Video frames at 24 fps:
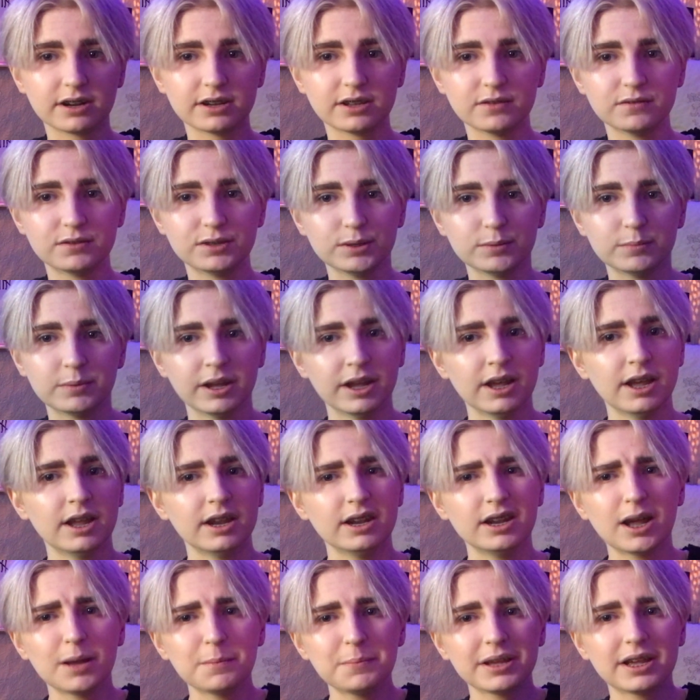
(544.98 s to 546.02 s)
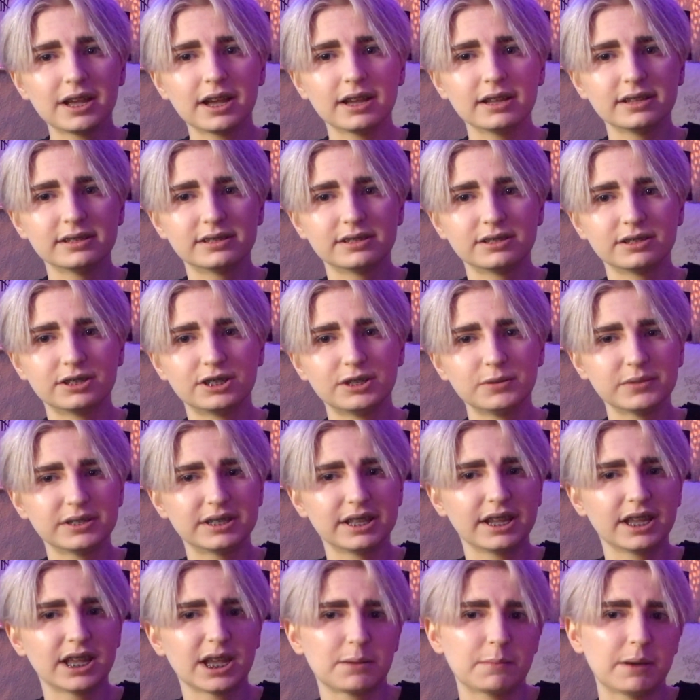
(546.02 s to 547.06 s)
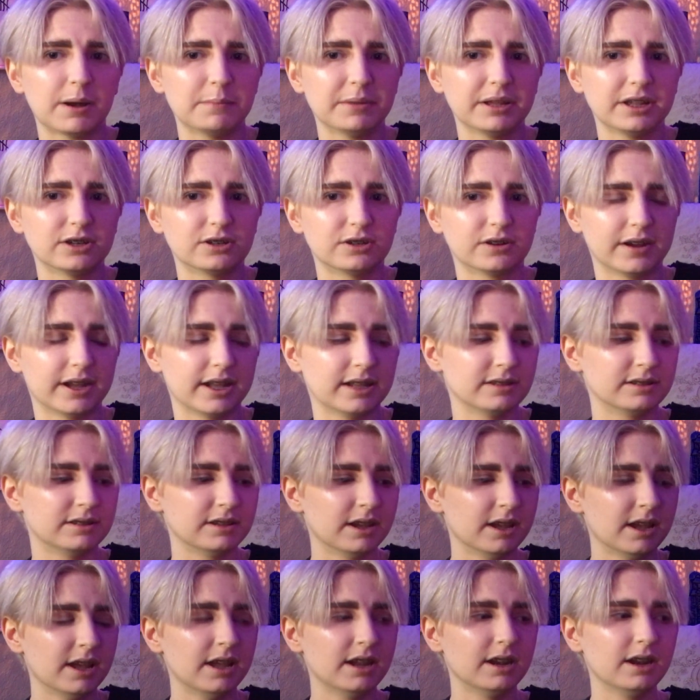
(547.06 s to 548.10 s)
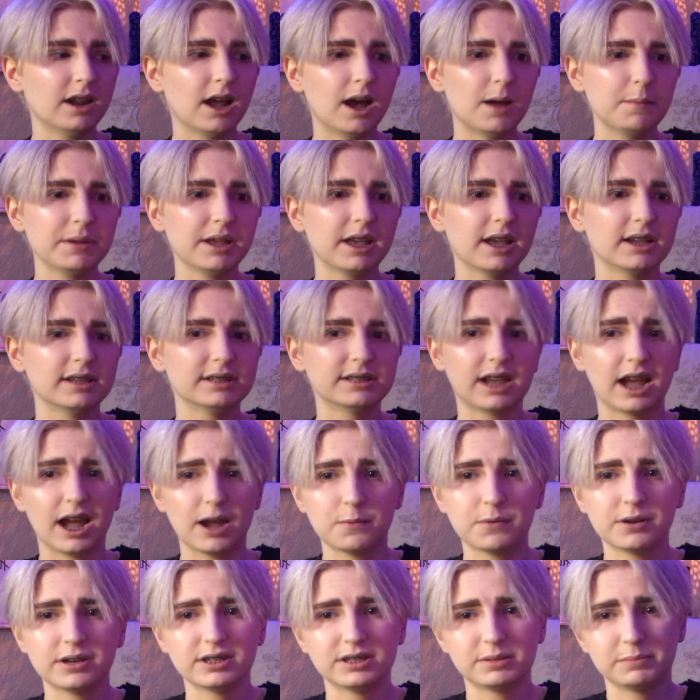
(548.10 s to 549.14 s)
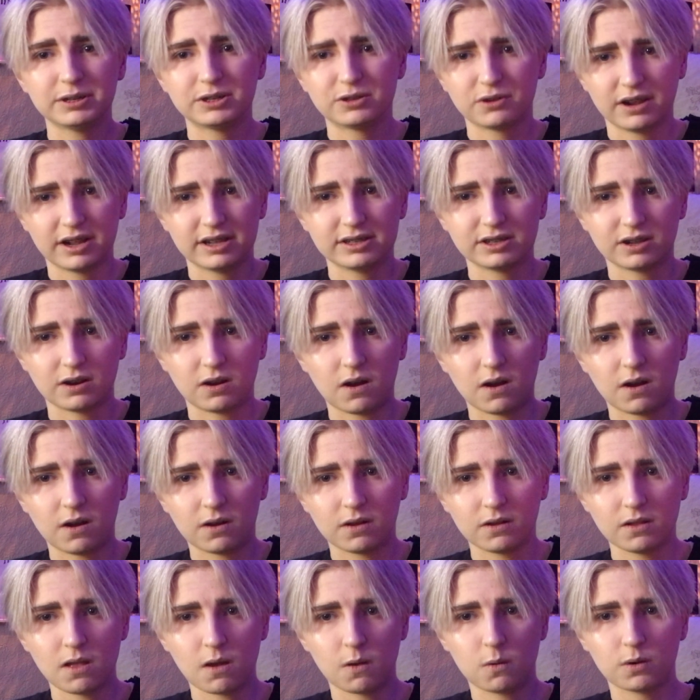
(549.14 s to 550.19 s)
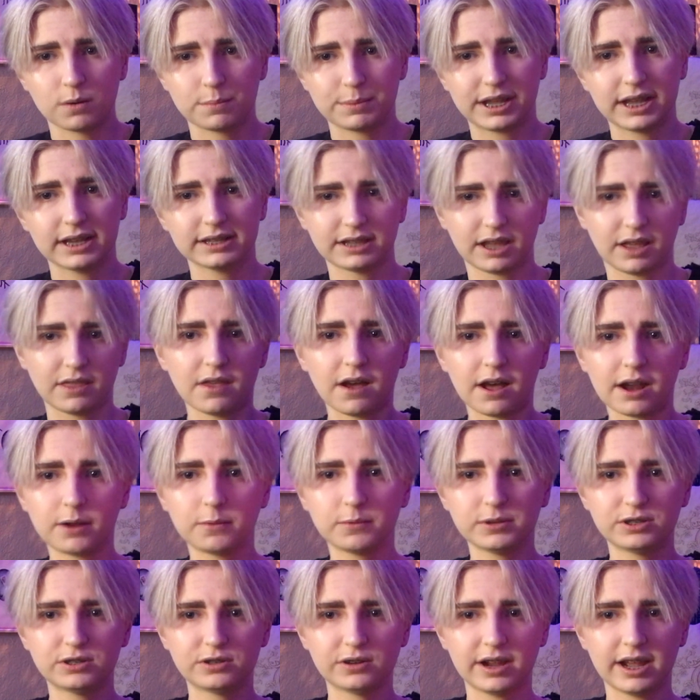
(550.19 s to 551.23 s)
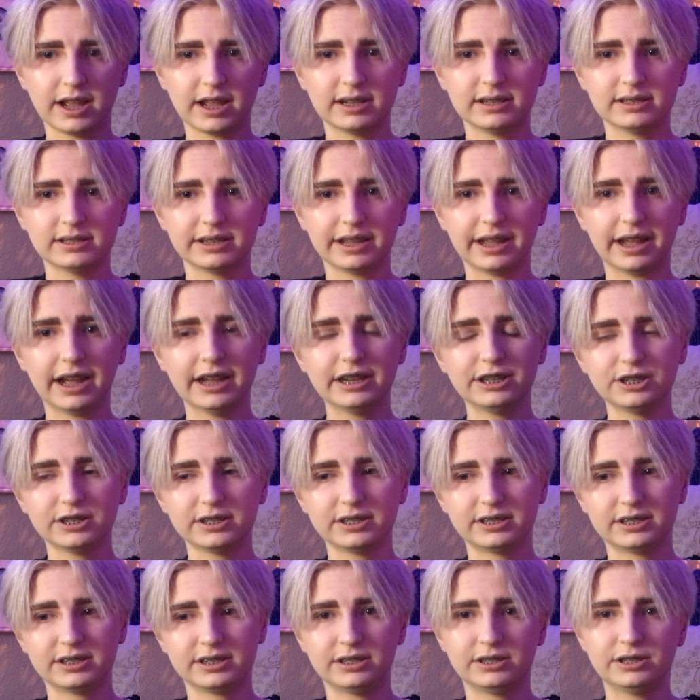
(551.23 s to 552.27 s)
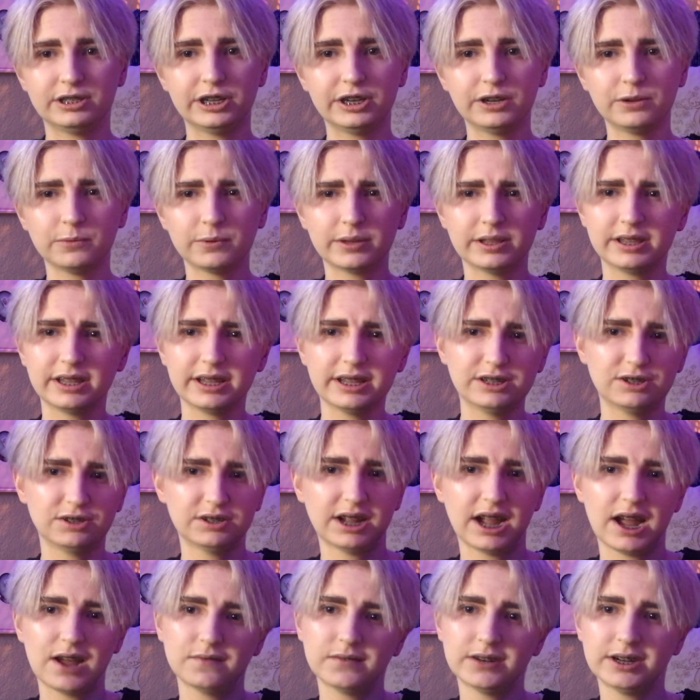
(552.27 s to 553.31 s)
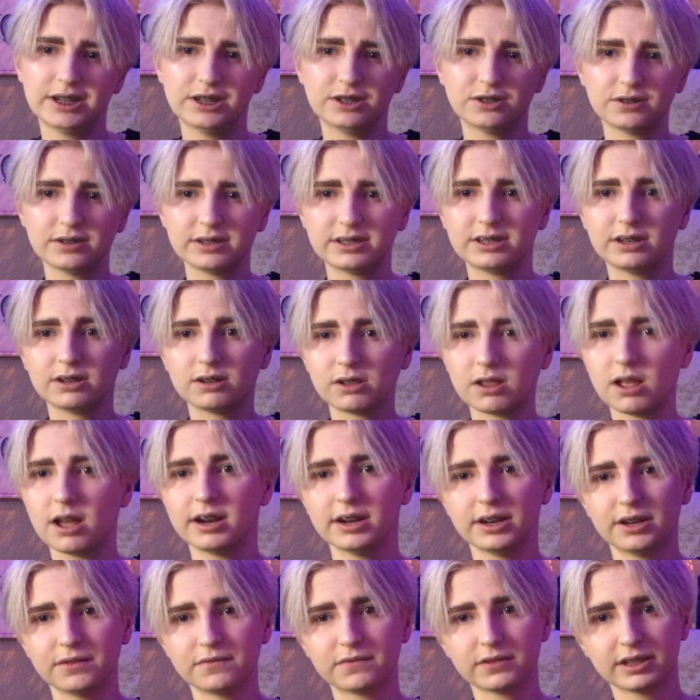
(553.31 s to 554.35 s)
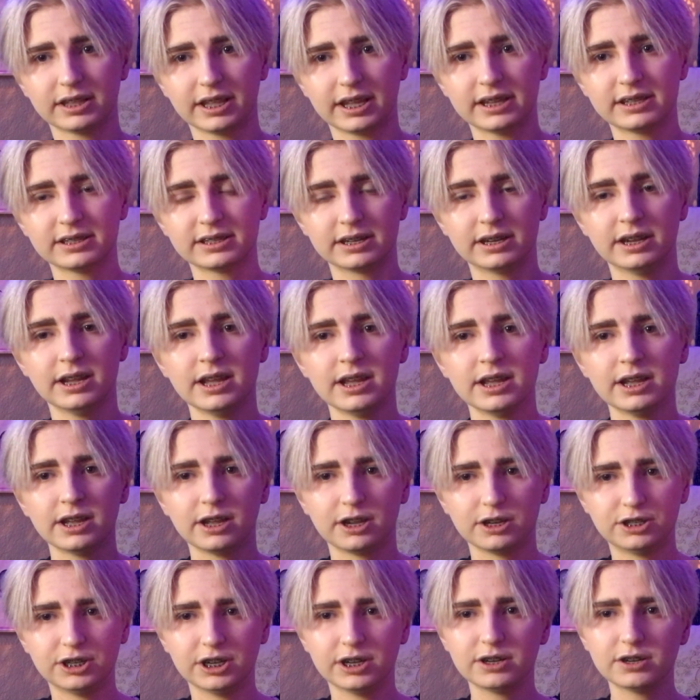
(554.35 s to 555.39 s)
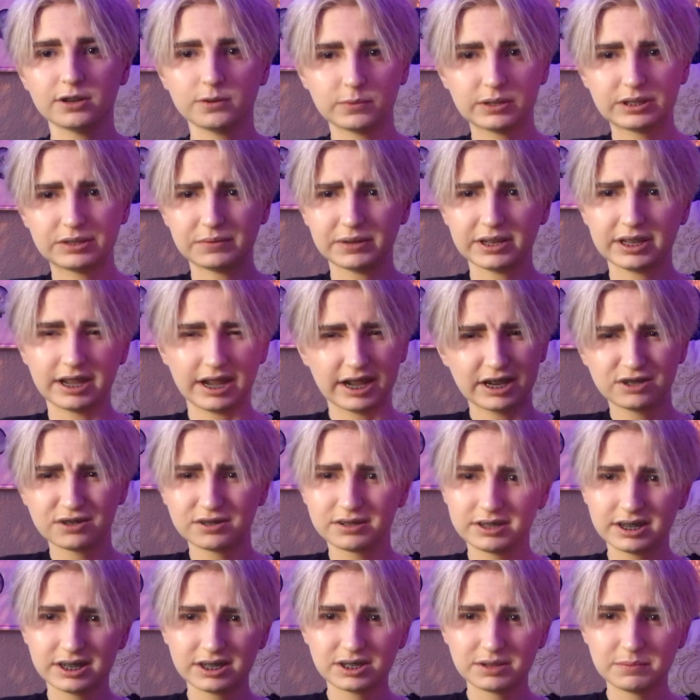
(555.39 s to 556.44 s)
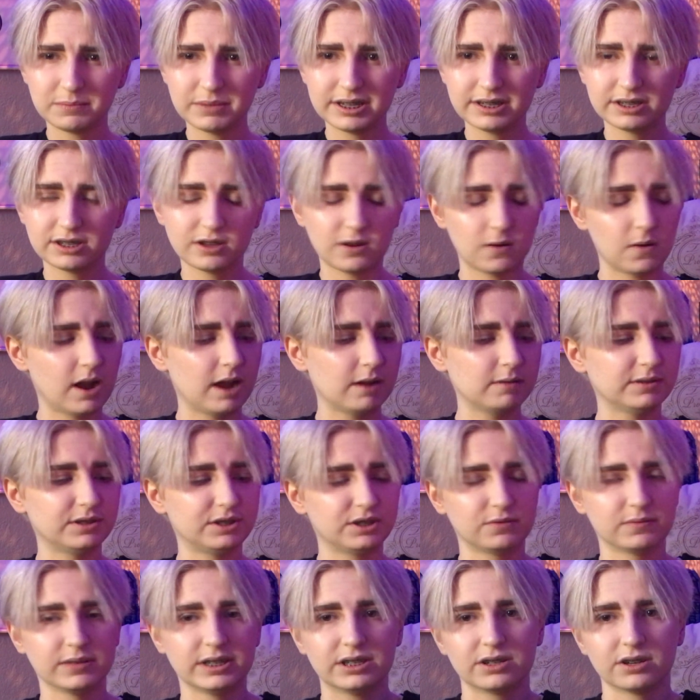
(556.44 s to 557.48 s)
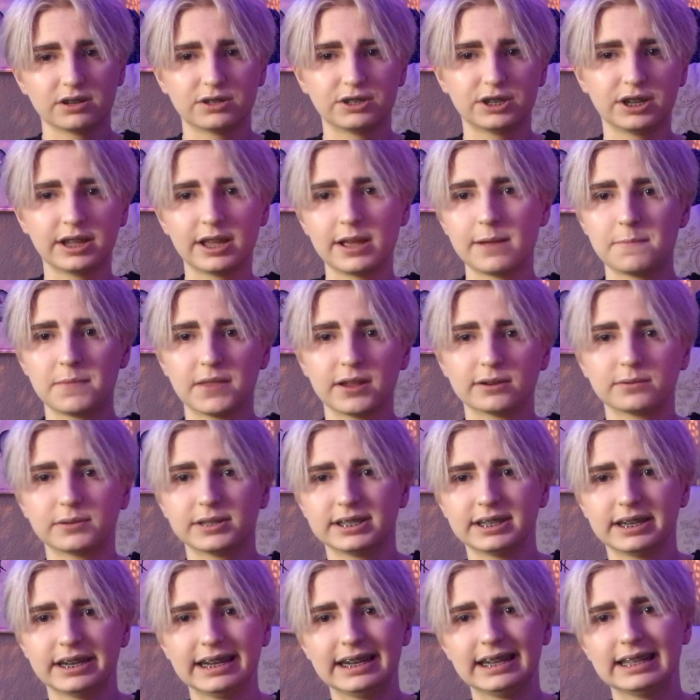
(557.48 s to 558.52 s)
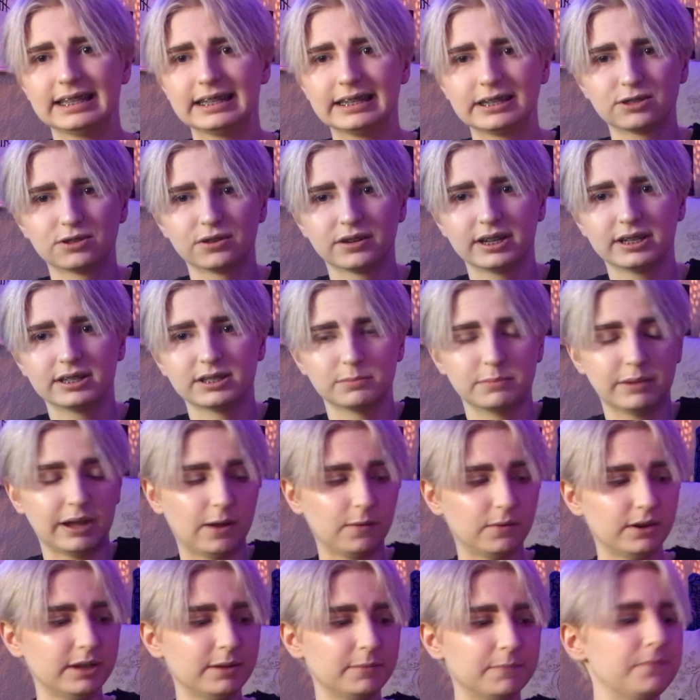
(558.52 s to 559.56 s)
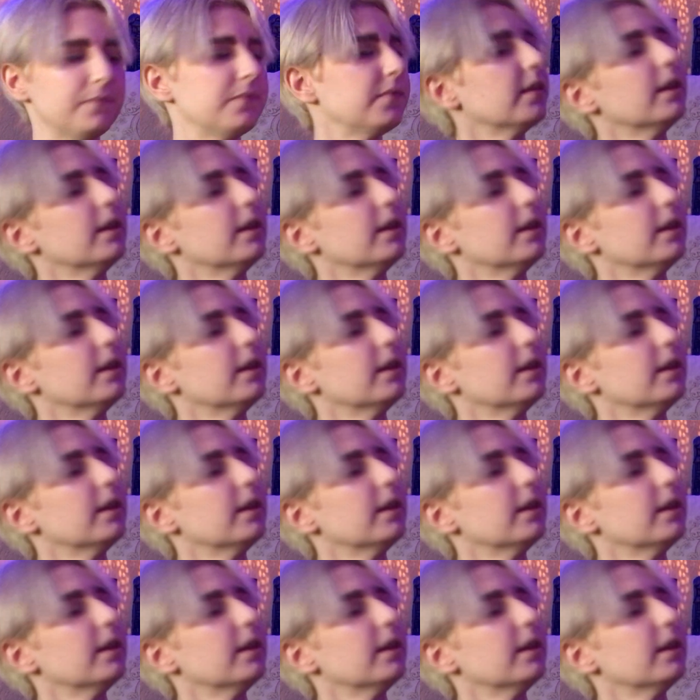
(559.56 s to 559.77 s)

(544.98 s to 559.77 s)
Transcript: on YouTube, not because she was thinking about being trans, not because I wanted to be trans at all or because I thought I was trans. I just genuinely just have an interest in a lot of different things and gender was really interesting to me, so I was just researching it. There wasn't anything trans about it.